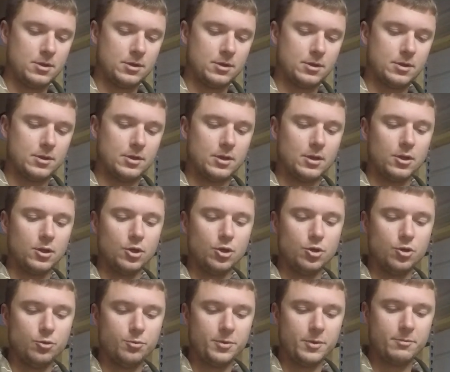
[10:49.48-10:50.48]
Going to
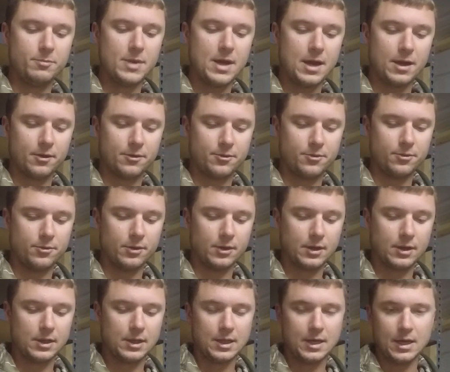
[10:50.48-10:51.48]
loop it back through the
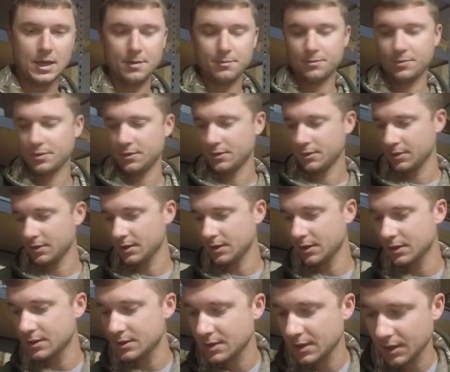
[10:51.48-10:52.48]
clamp.
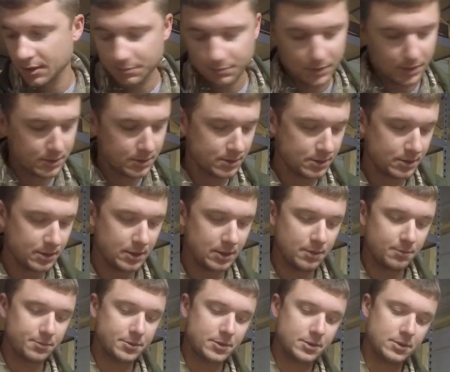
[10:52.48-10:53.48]
Going to take my
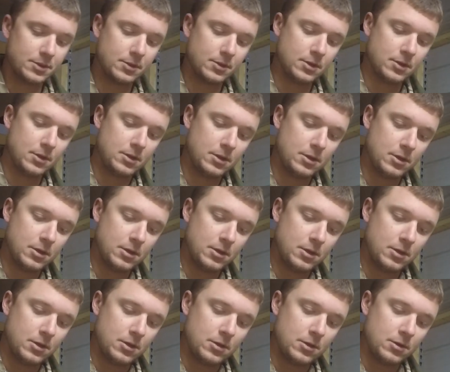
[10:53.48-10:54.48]
snips.
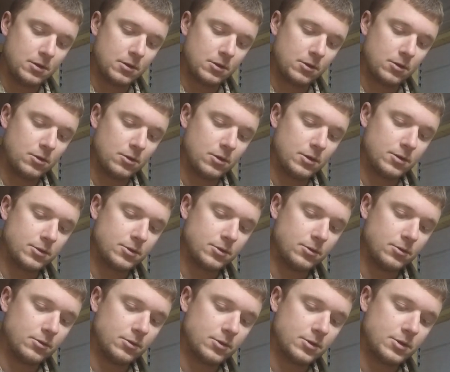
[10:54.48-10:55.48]
Going
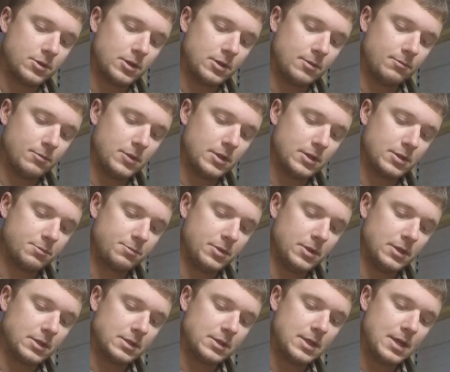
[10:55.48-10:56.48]
to snip this
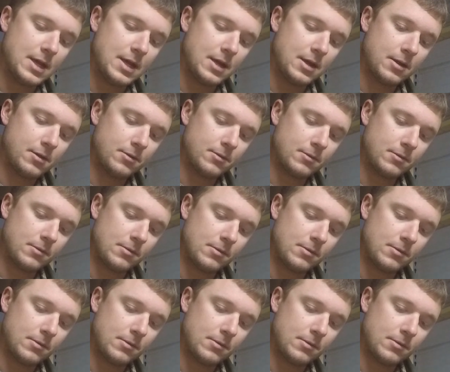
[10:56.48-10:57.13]
piece down.